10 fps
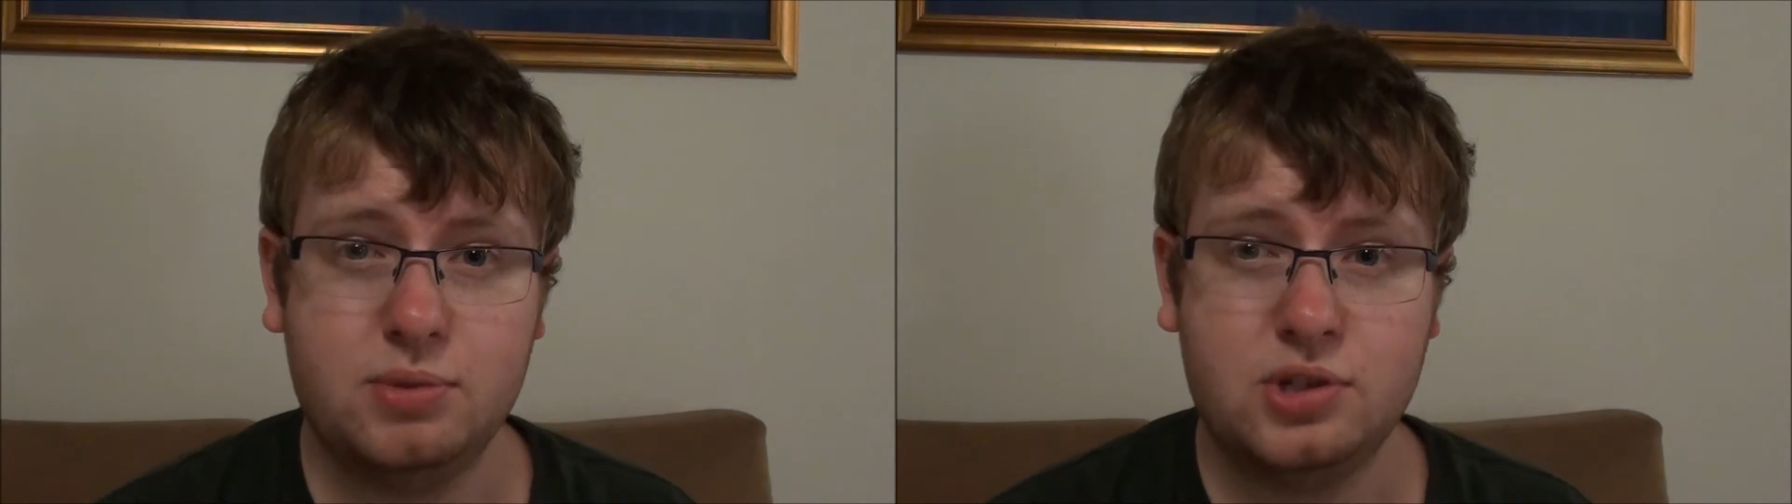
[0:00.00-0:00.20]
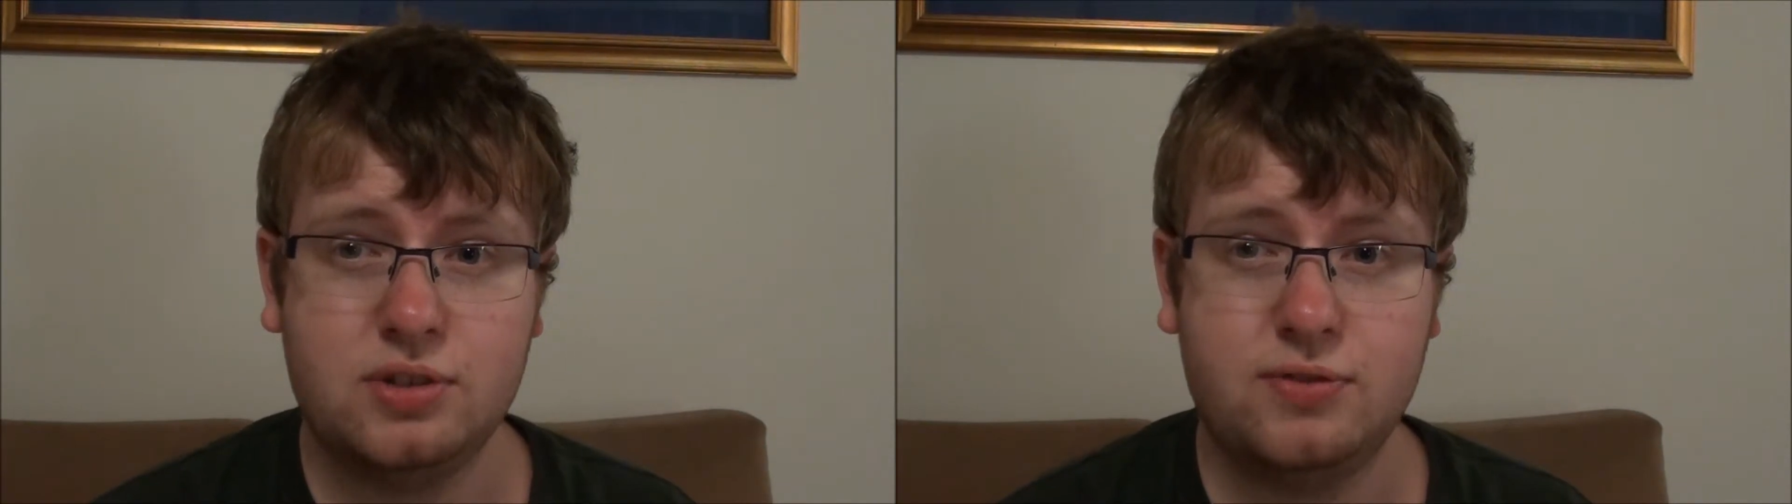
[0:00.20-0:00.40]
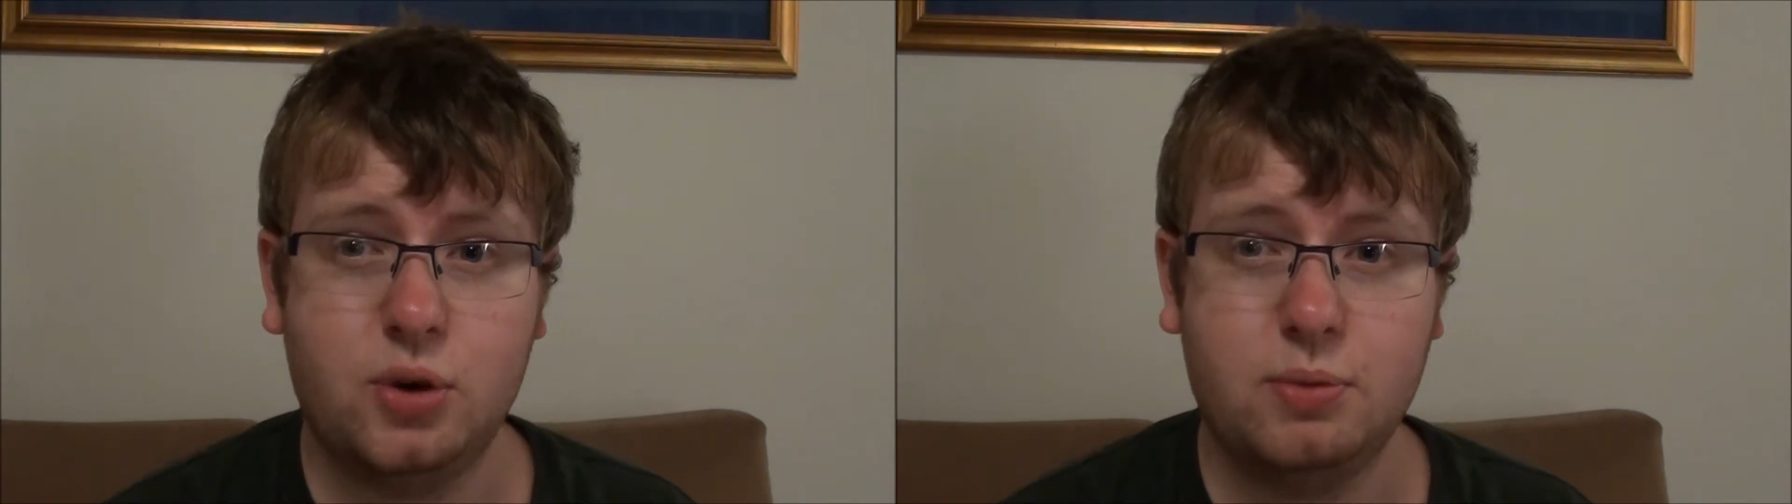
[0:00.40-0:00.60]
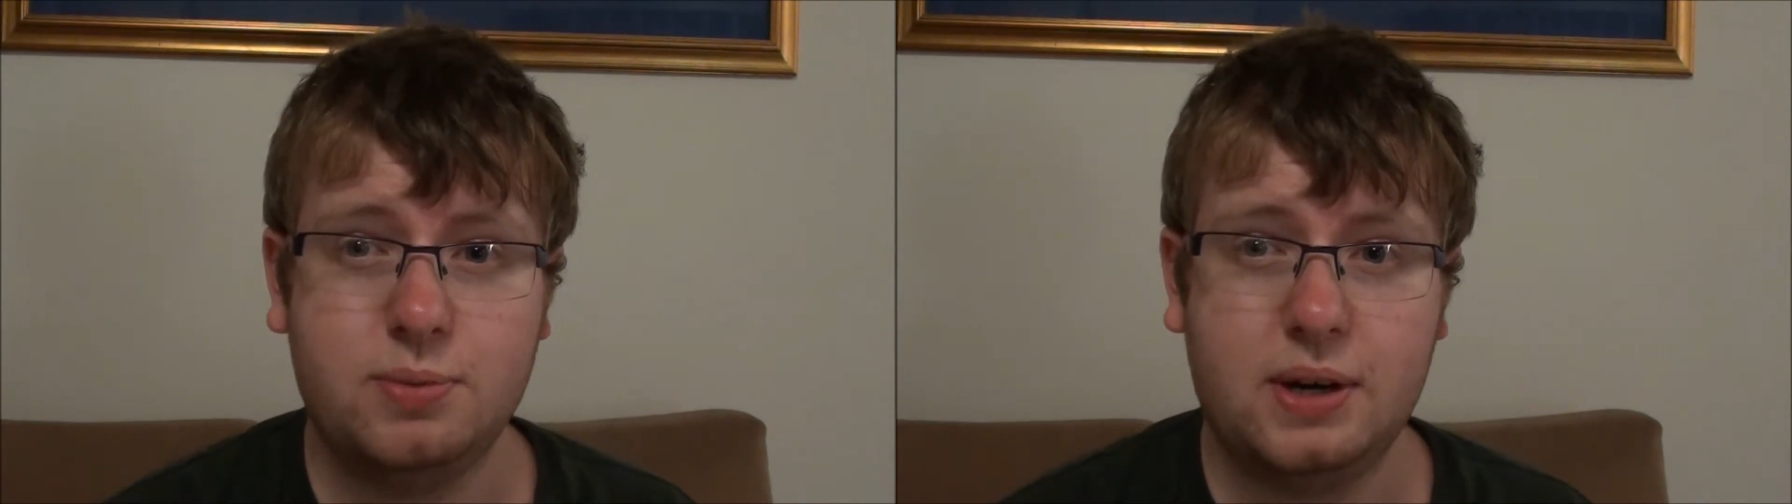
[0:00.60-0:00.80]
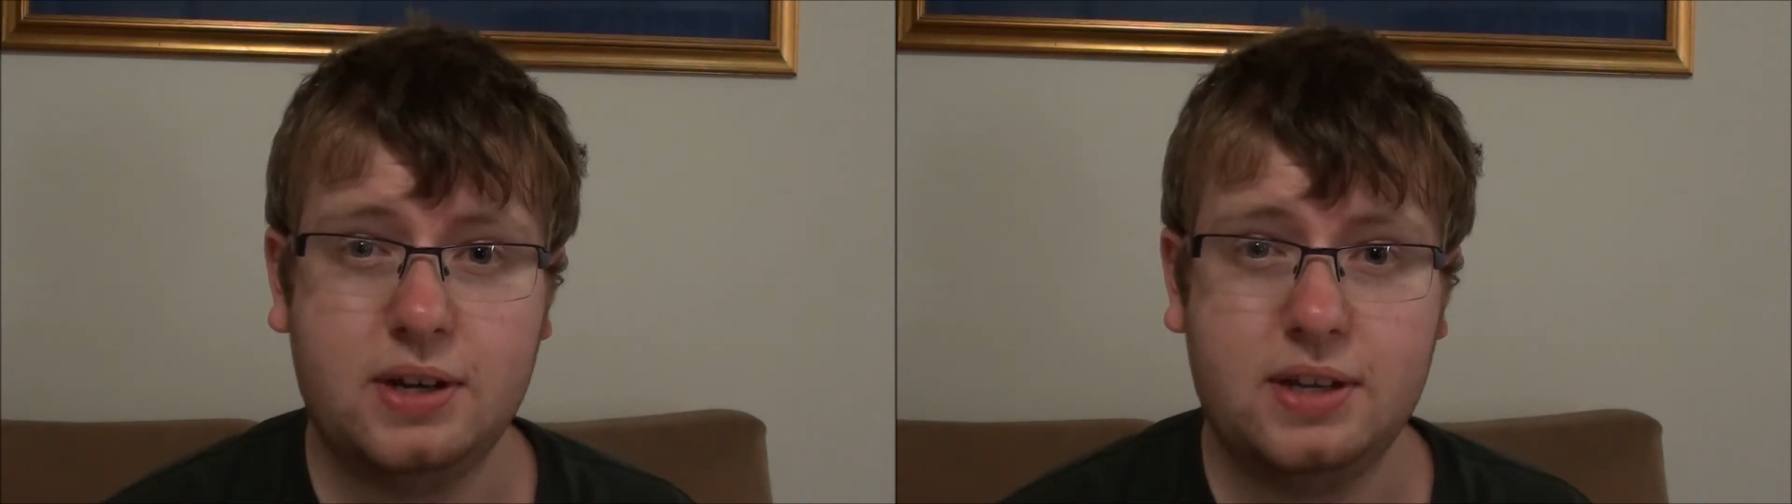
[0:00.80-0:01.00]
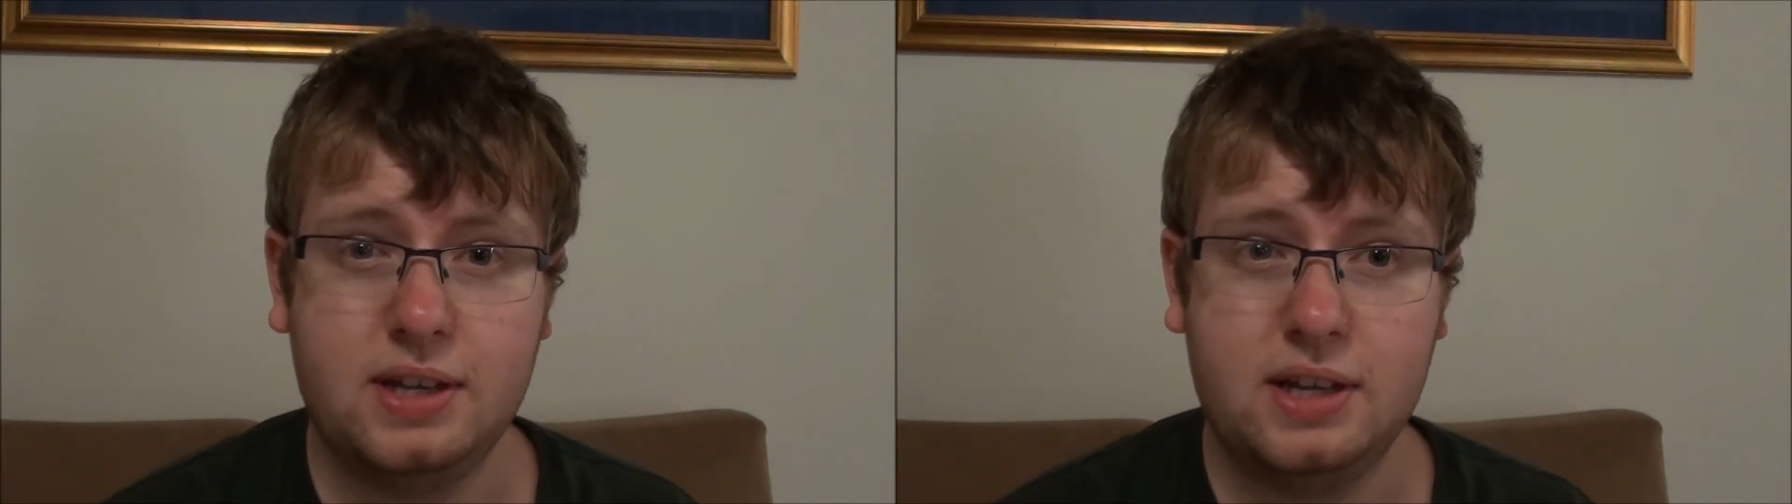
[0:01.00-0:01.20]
which is formed by